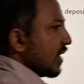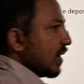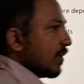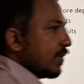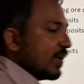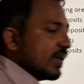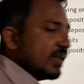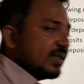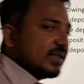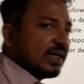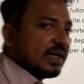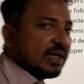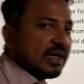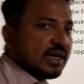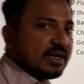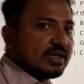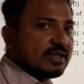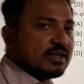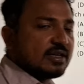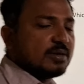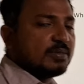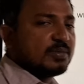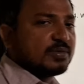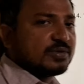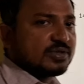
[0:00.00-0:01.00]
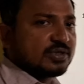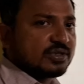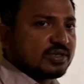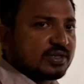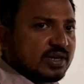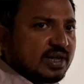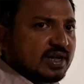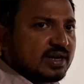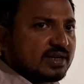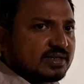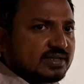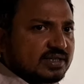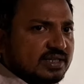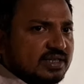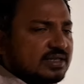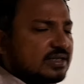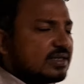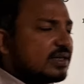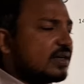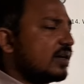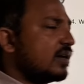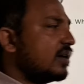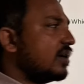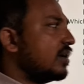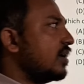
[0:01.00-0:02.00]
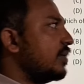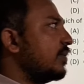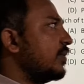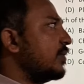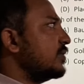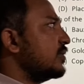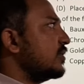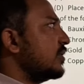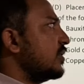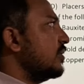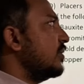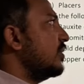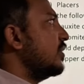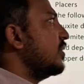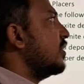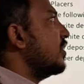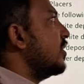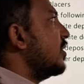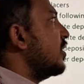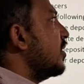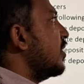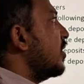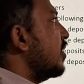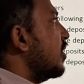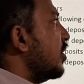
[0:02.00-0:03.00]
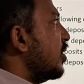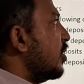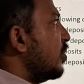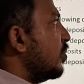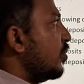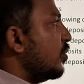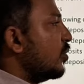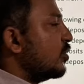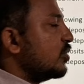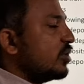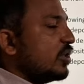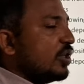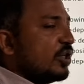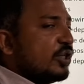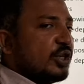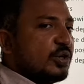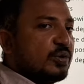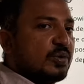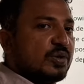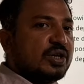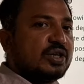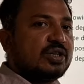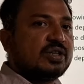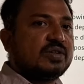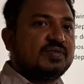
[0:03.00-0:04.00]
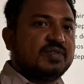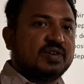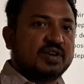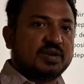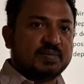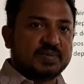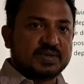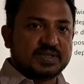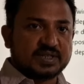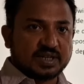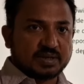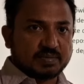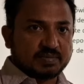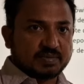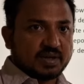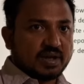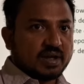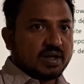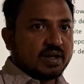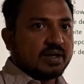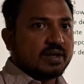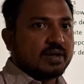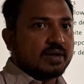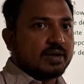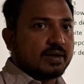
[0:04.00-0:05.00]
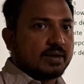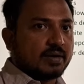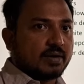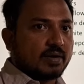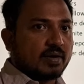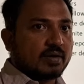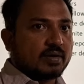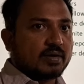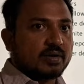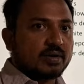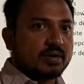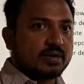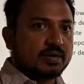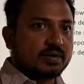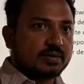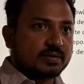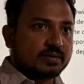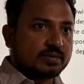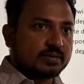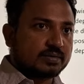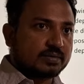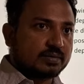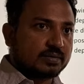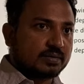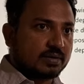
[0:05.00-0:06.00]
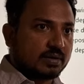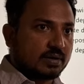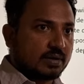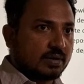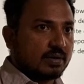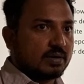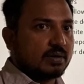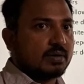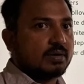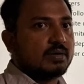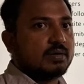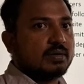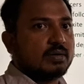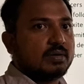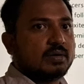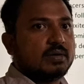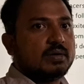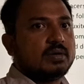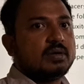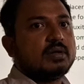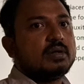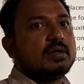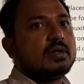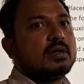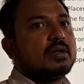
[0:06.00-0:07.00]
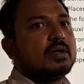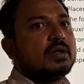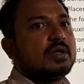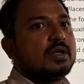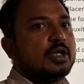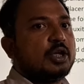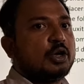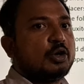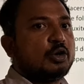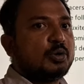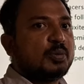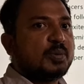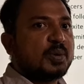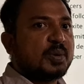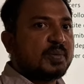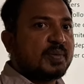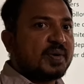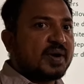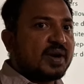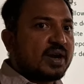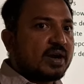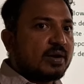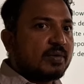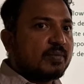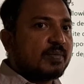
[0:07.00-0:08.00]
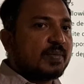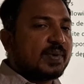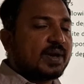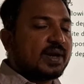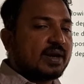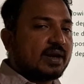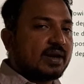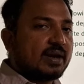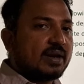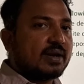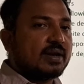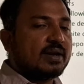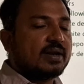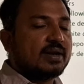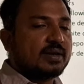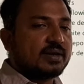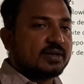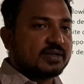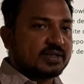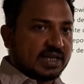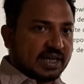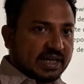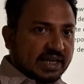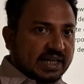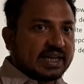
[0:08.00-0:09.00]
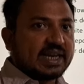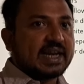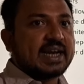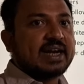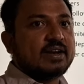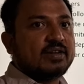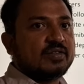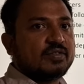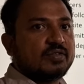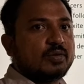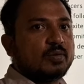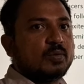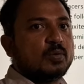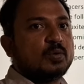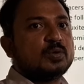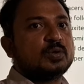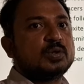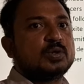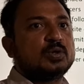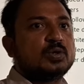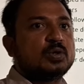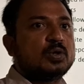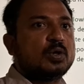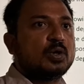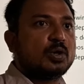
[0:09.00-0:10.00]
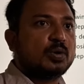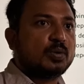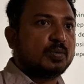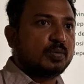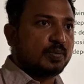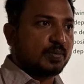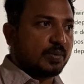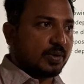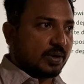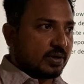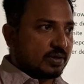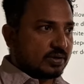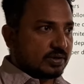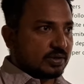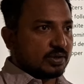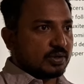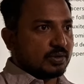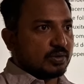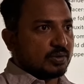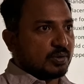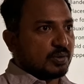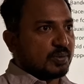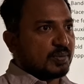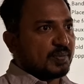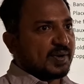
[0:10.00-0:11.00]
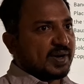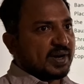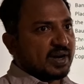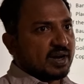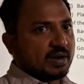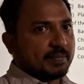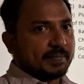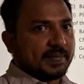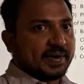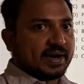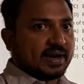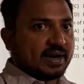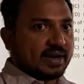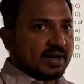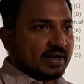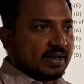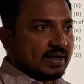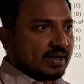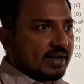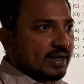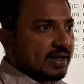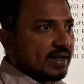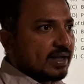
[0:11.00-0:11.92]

Magmatic segregation deposition are syngenetic deposition. Mostly during the formation of the rock, the economic mineral will segregate on the host rock, because economic mineral are metallic.